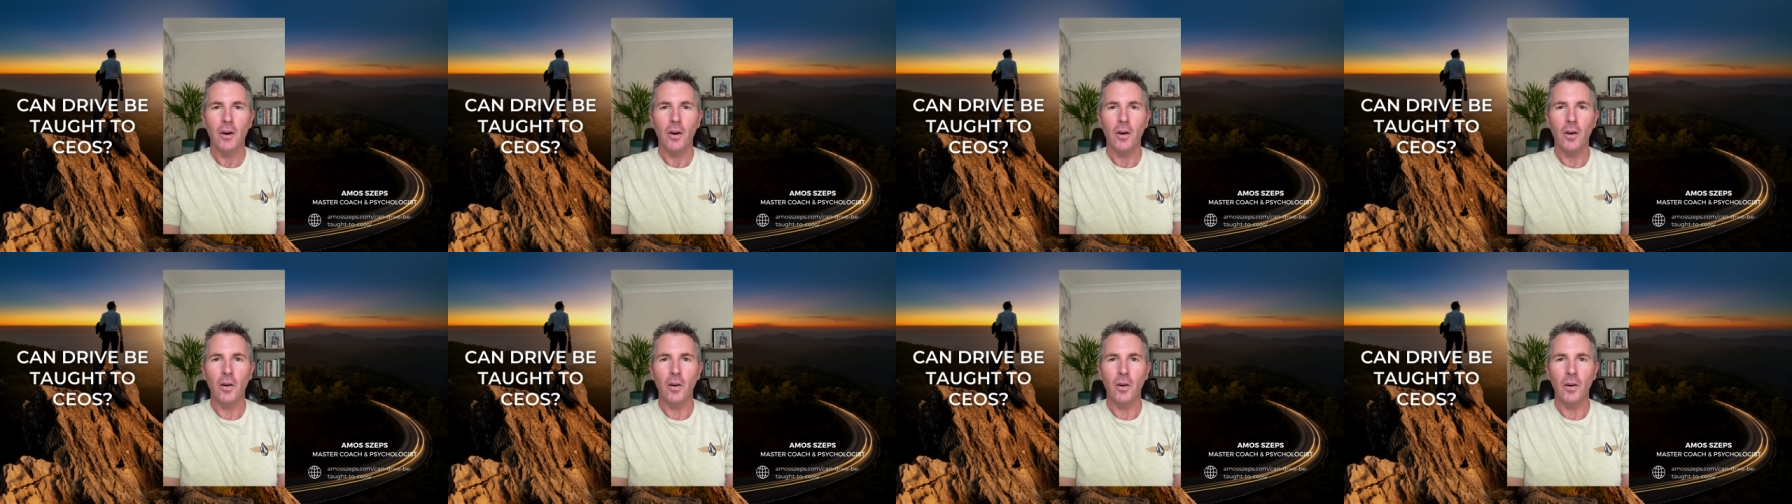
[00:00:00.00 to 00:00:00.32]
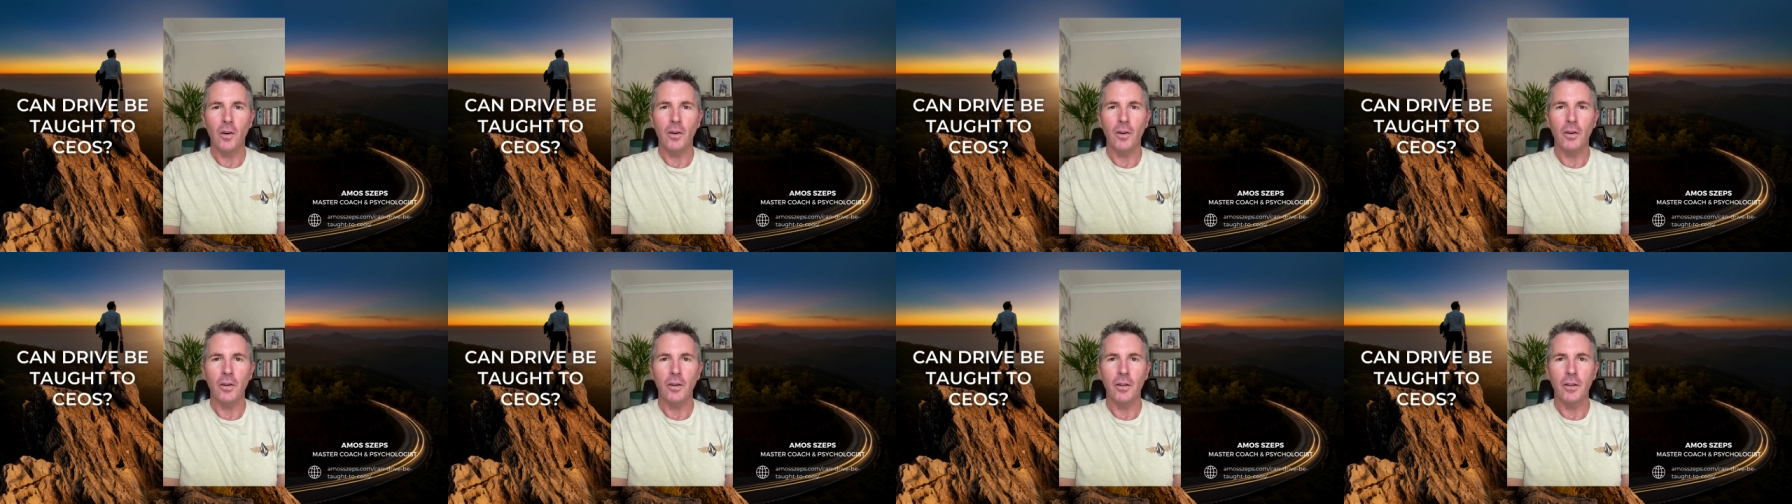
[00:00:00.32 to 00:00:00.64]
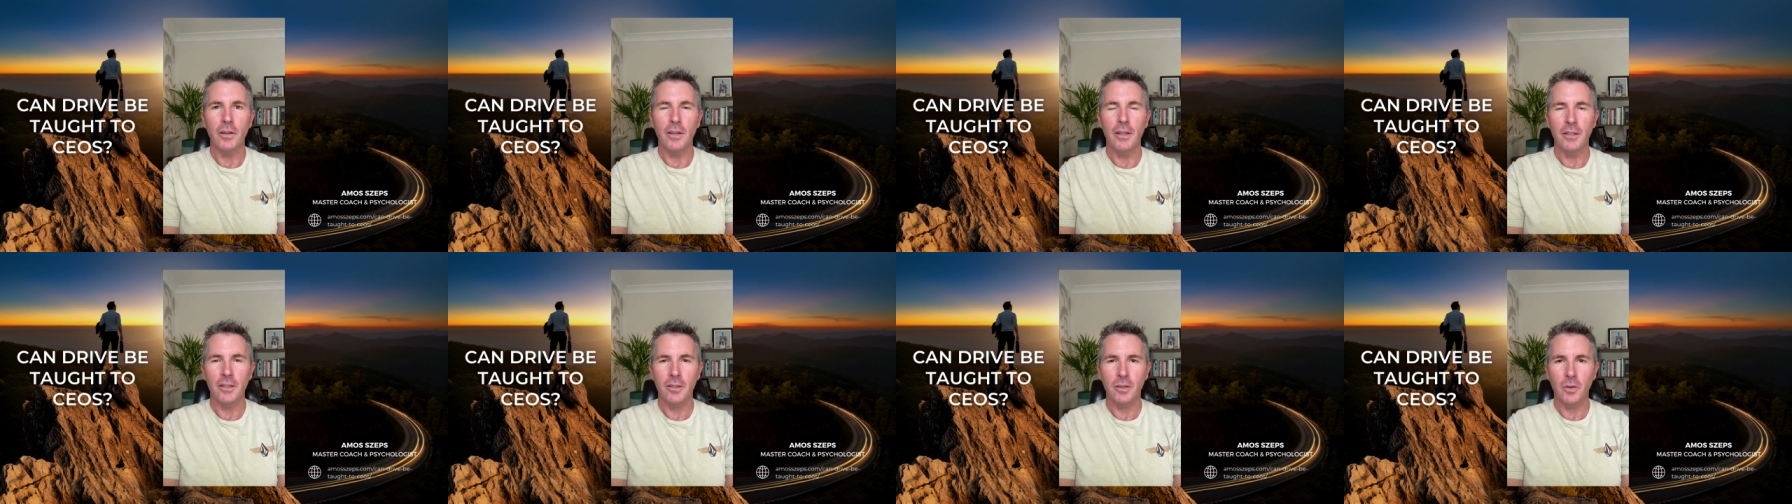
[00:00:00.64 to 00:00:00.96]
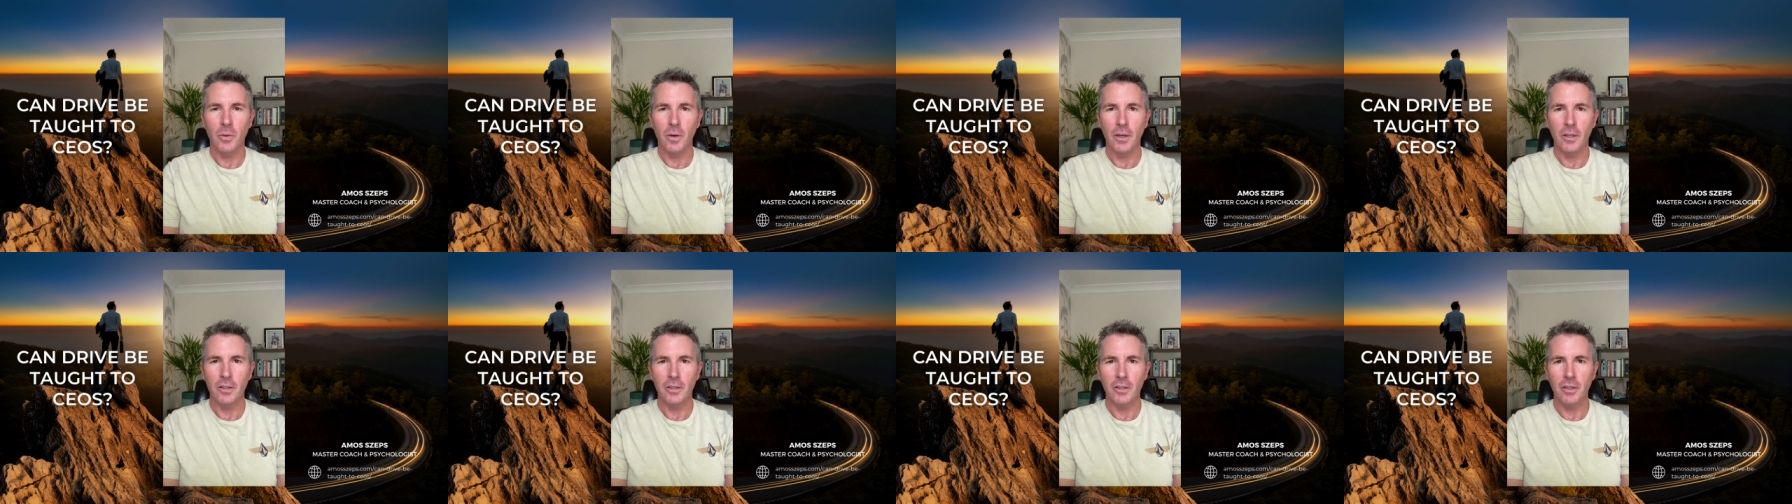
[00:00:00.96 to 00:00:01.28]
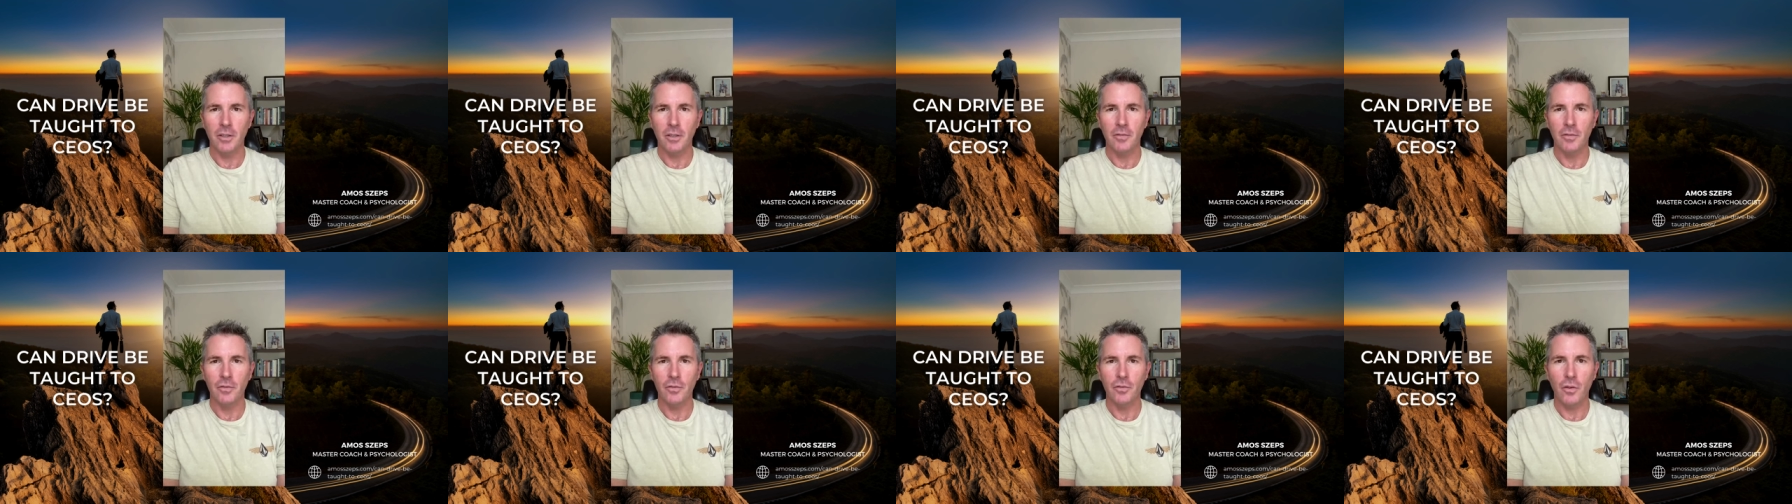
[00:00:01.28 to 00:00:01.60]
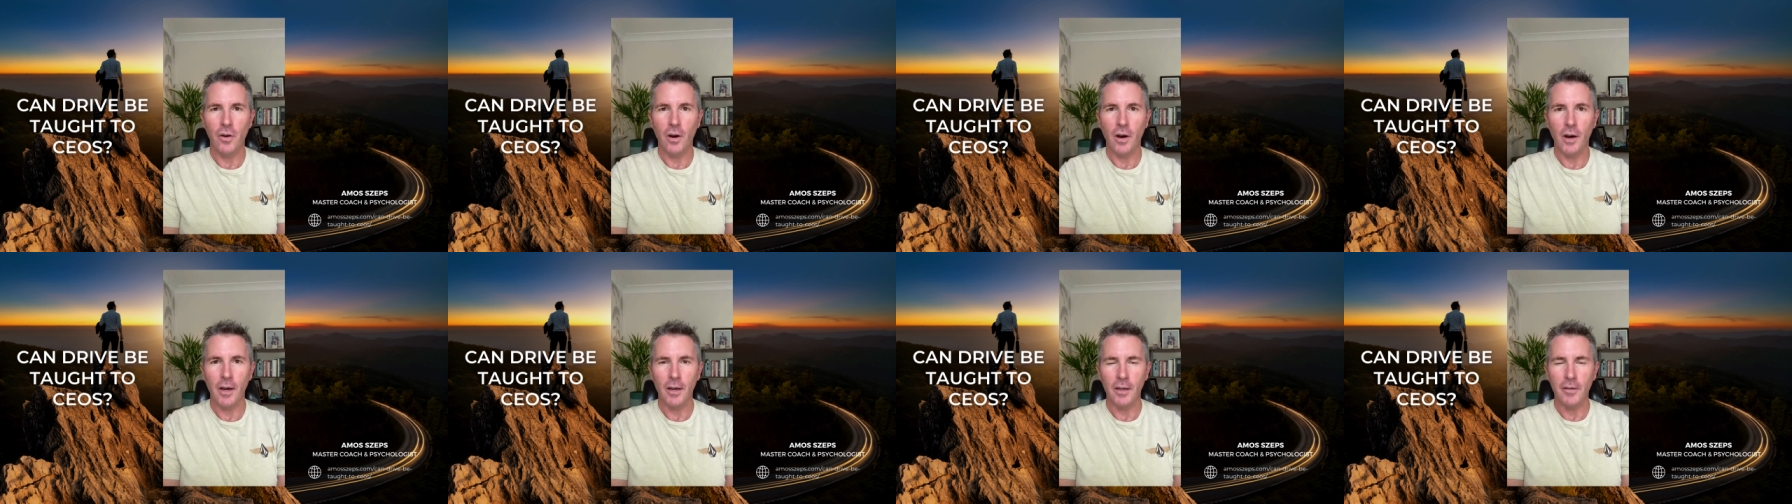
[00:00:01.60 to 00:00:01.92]
on this question of
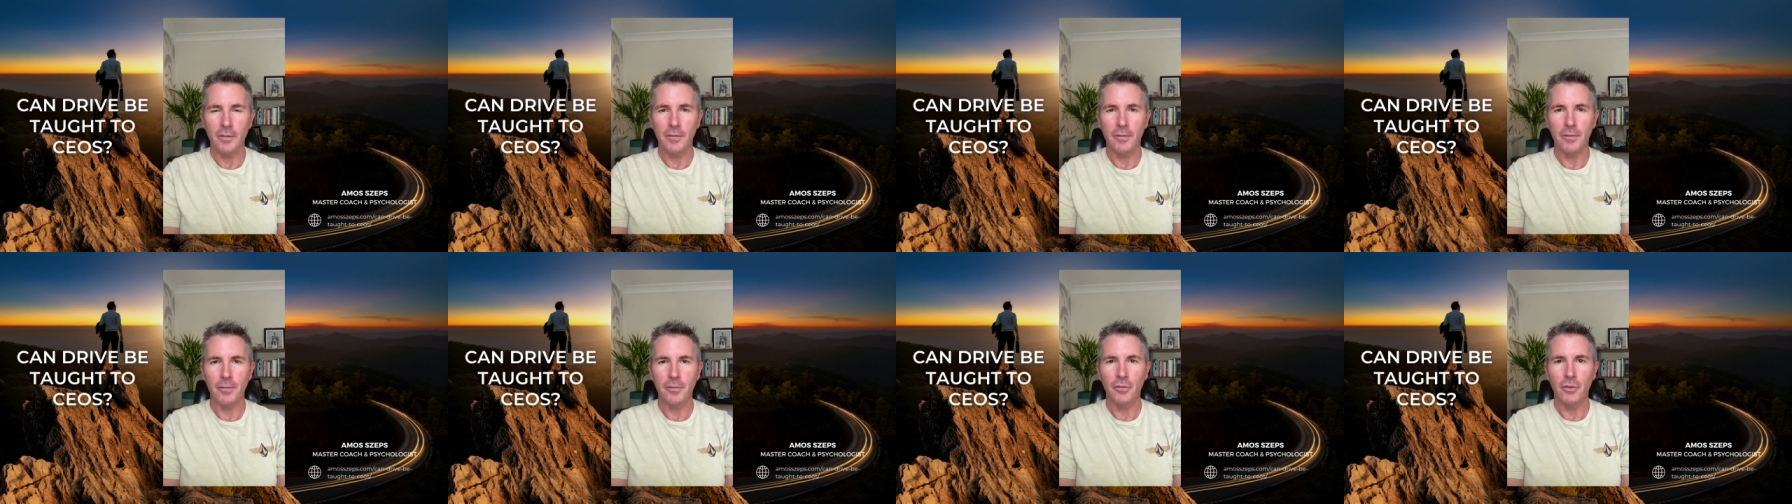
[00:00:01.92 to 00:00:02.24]
drive,